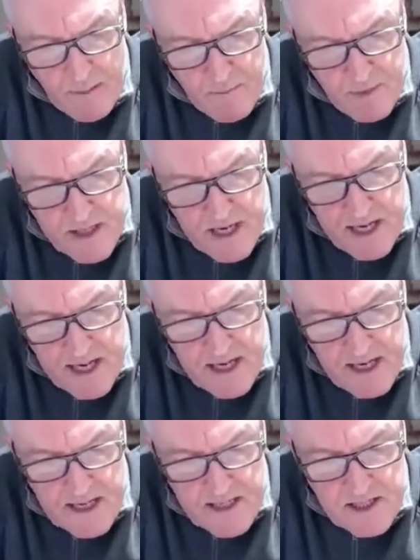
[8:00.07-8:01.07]
happens here
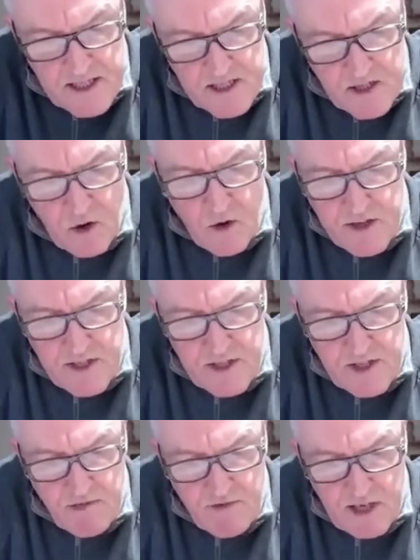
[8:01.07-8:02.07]
is that toxins
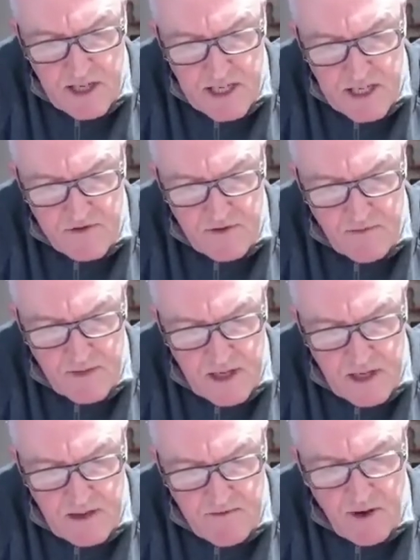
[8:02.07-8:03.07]
are released from the
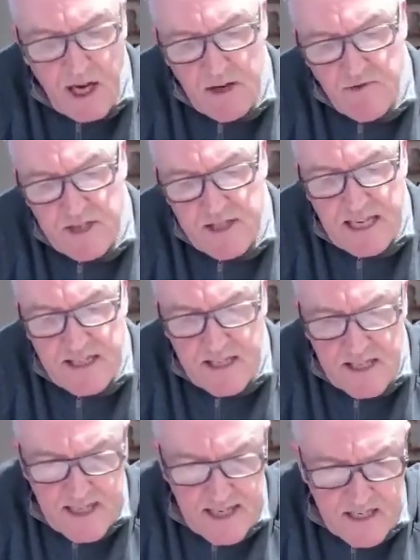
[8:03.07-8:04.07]
virus, that's
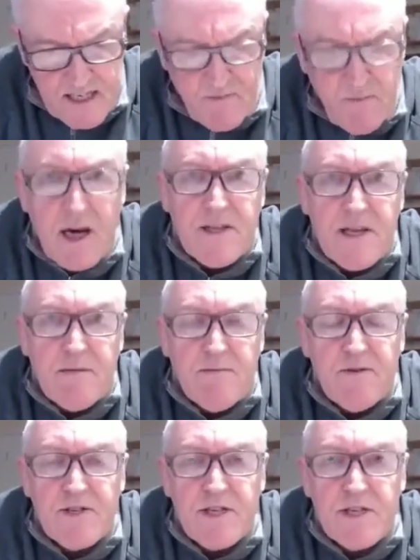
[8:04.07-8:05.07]
detected by the
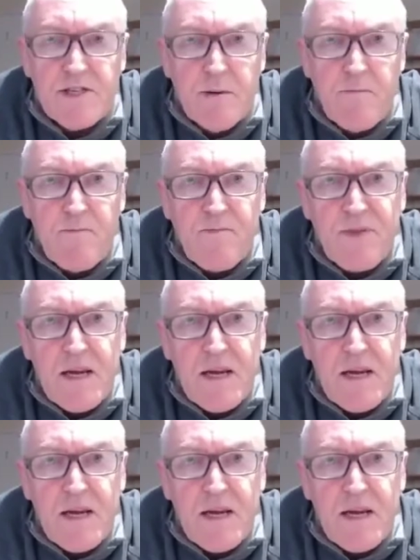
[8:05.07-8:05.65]
immune system.